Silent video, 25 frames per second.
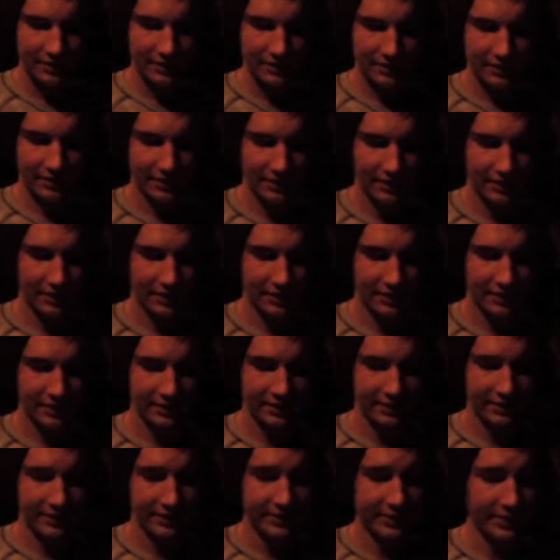
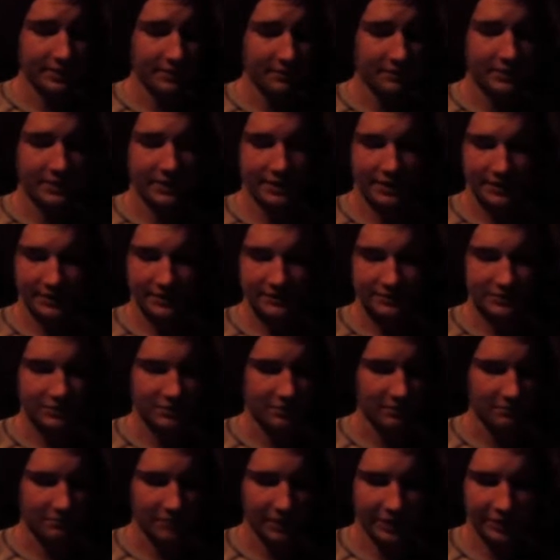Here we're getting into
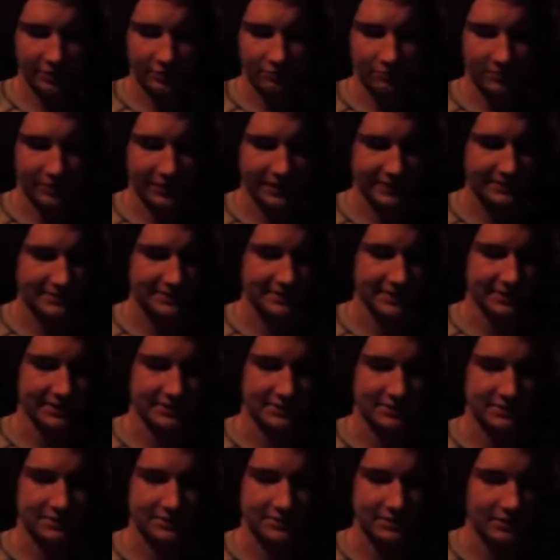the make or break
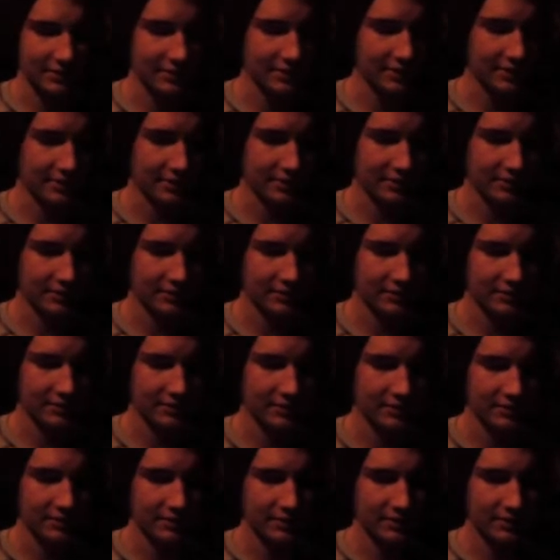stages.
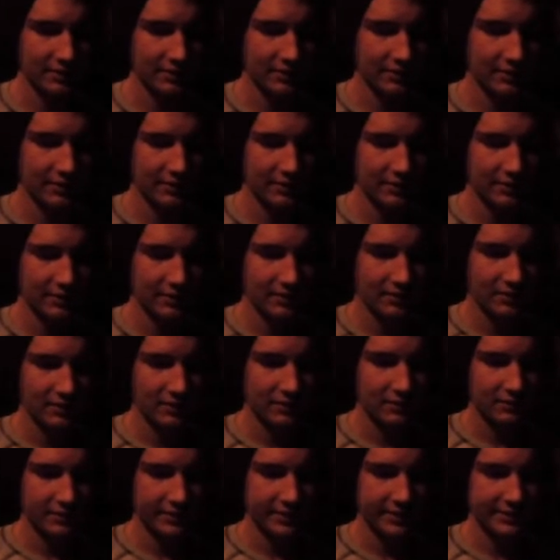
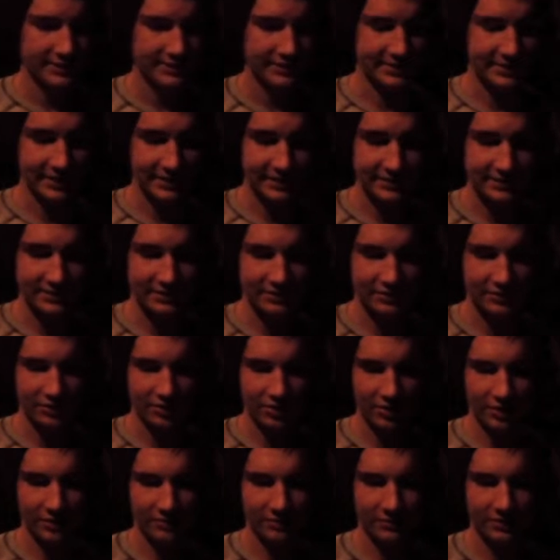It's decent
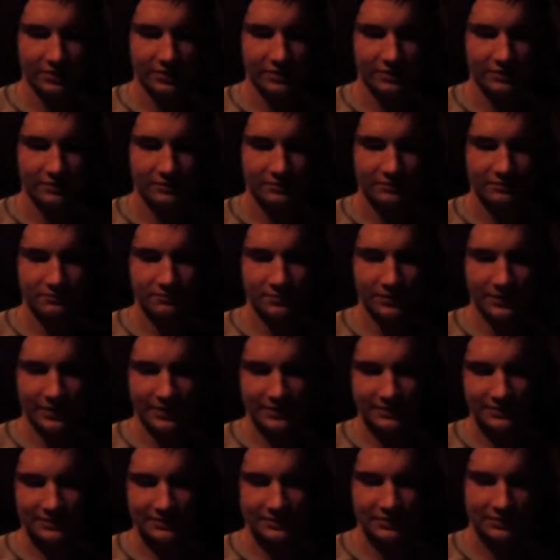climbing,
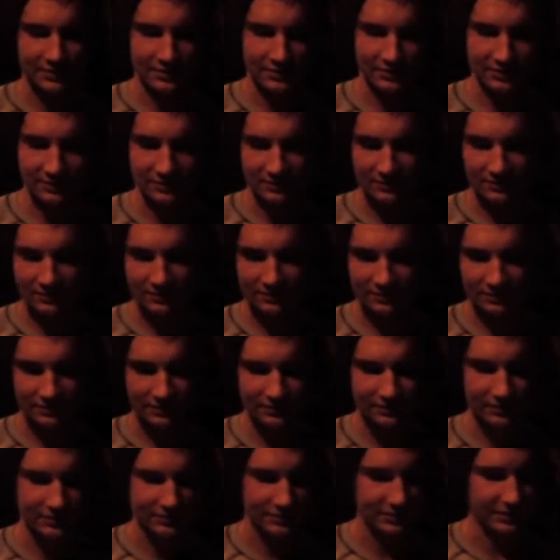but
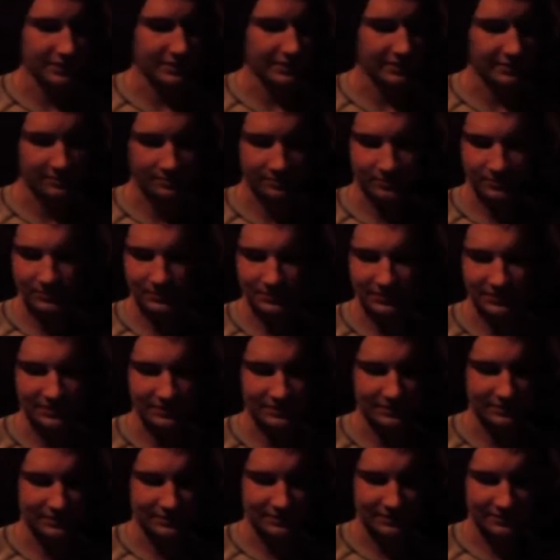we'll
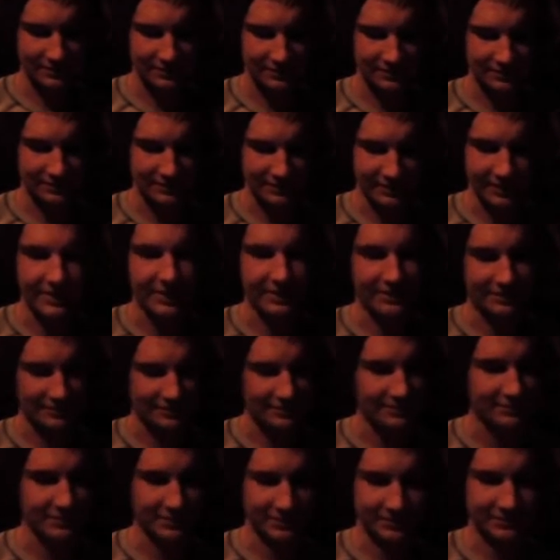see. Yeah,
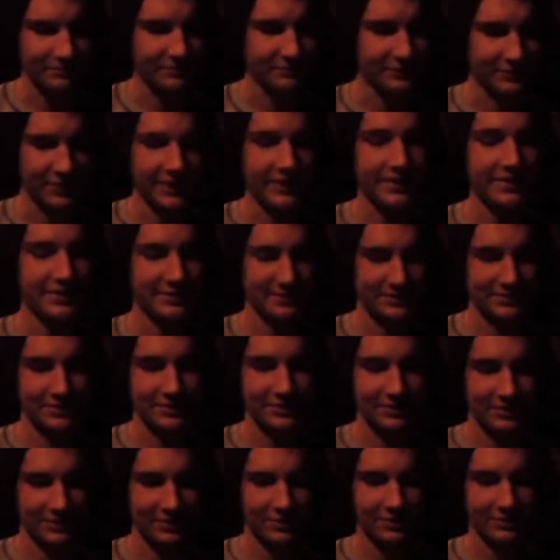we're really into
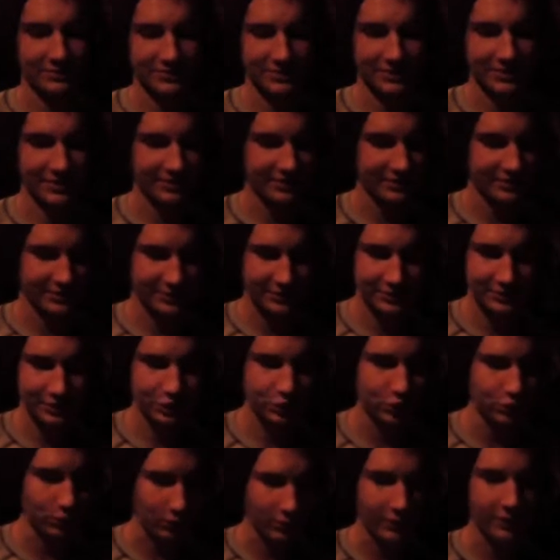the climbs now. And it's
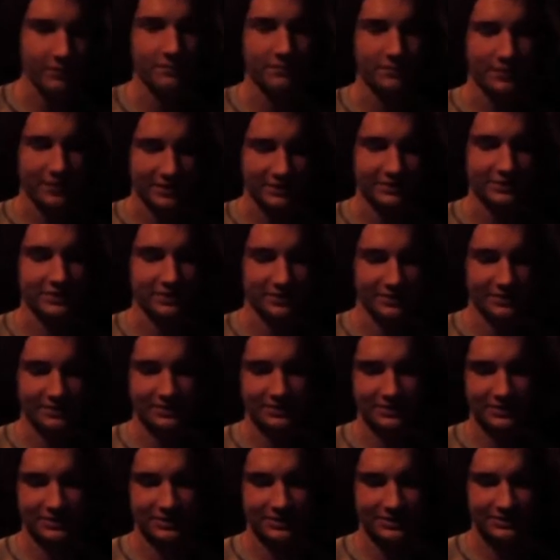short and punchy
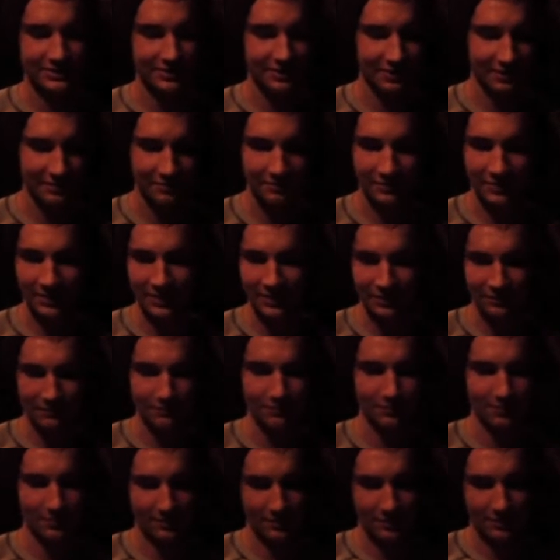this year. It's
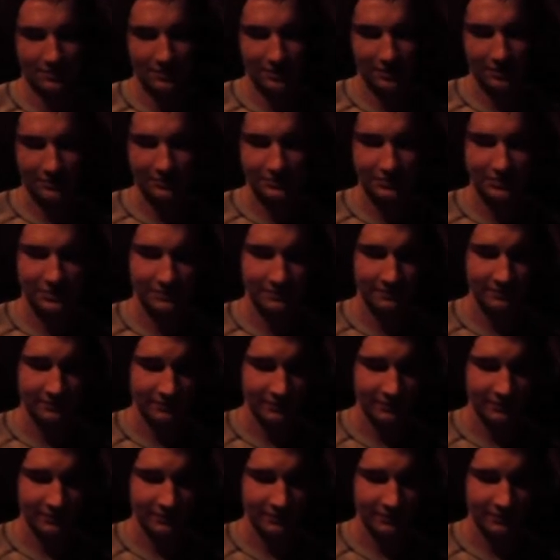unbelievable, the climbs.